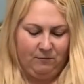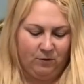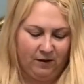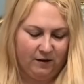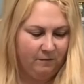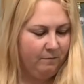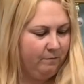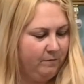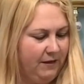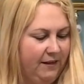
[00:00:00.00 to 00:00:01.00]
Then we're going to
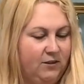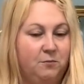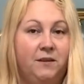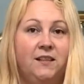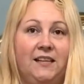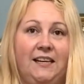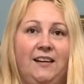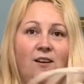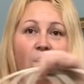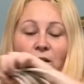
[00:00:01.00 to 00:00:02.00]
take some of the
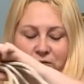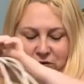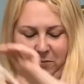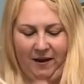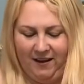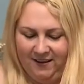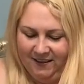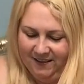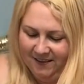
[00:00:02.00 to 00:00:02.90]
lead off the bed.